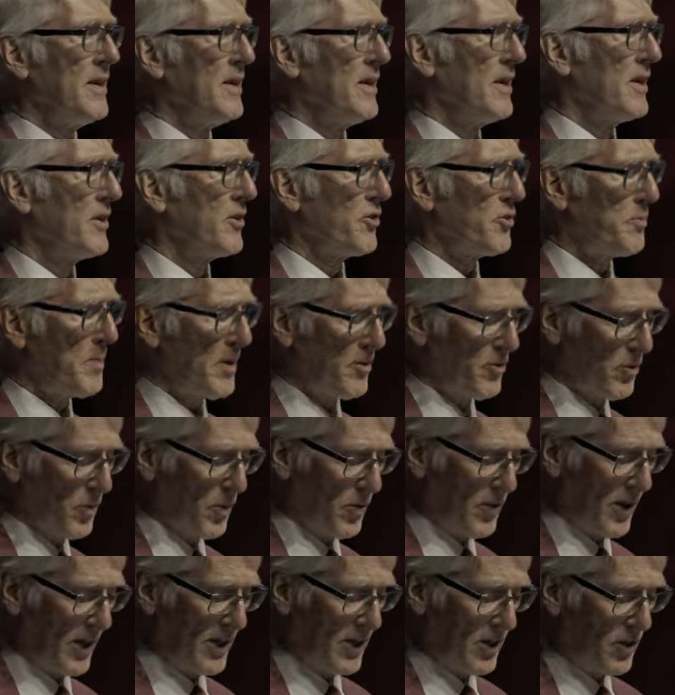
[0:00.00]
And a special
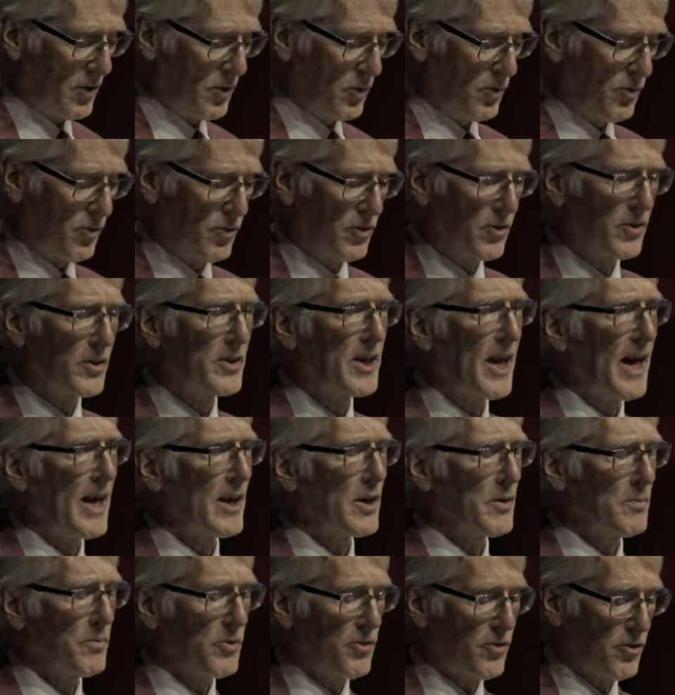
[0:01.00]
thank you to
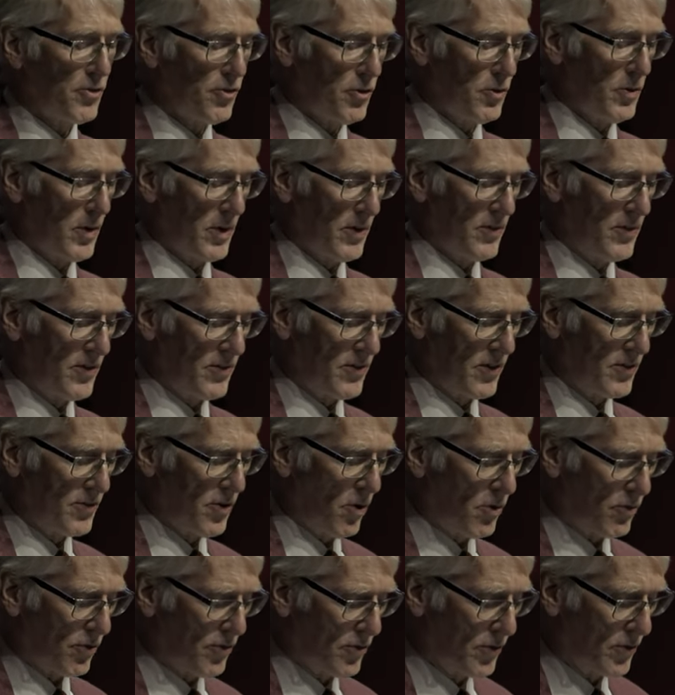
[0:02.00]
Callum Stewart, a
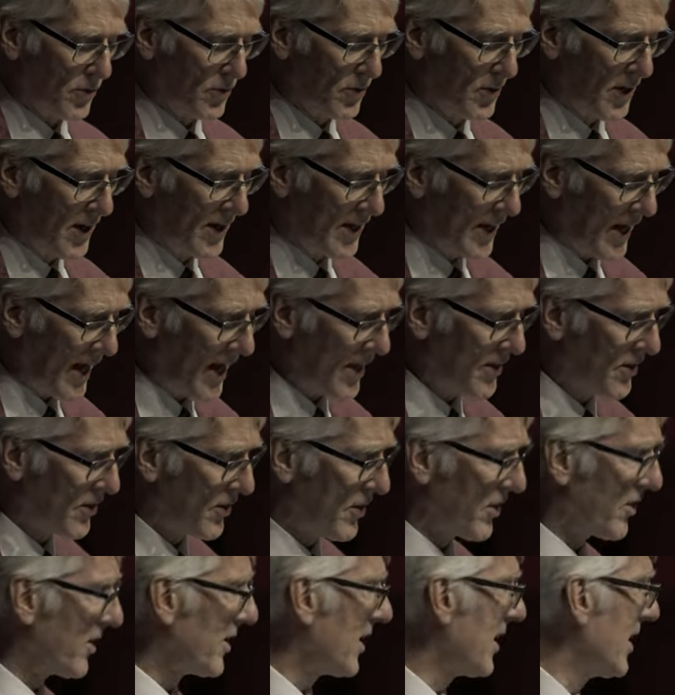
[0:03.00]
doctoral
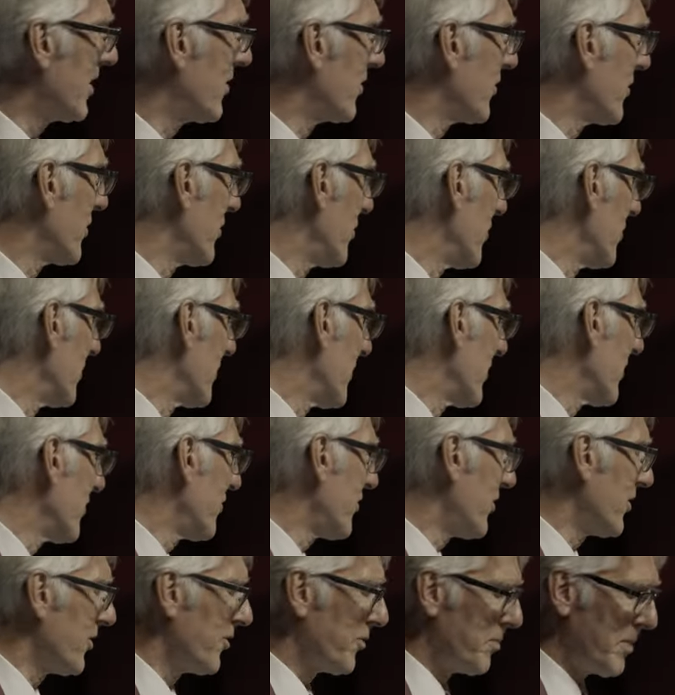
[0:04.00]
candidate here at the
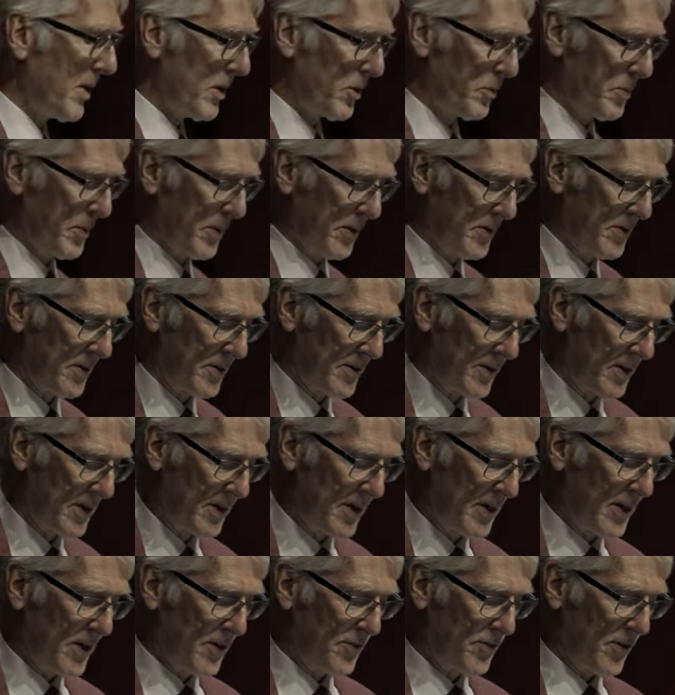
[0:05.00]
University of Melbourne,
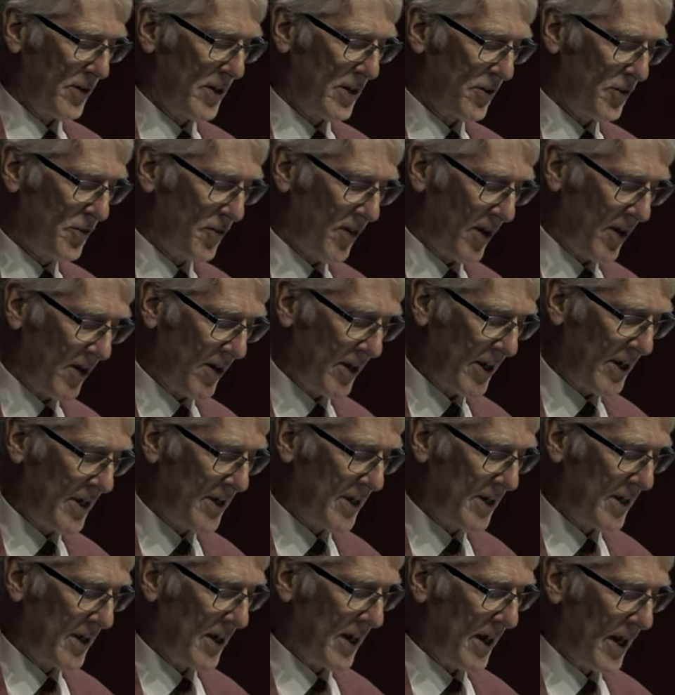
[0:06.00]
for his very
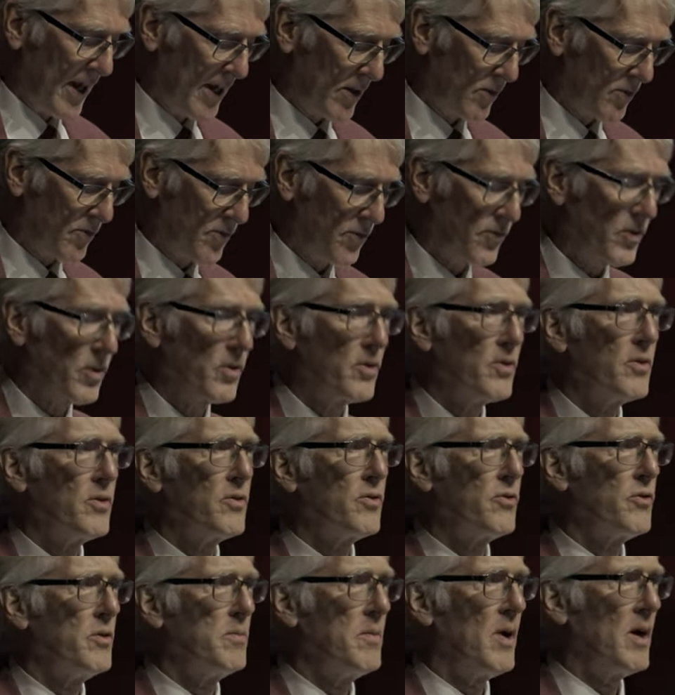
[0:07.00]
helpful
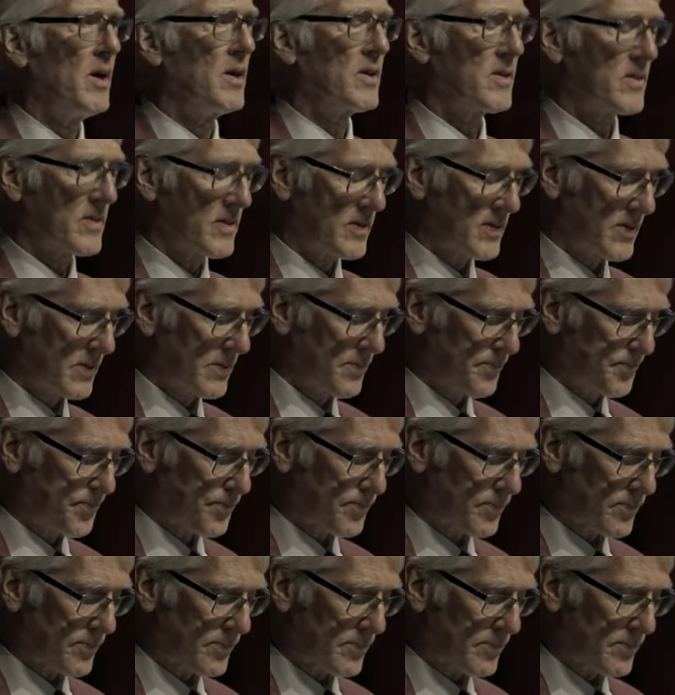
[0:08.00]
remarks.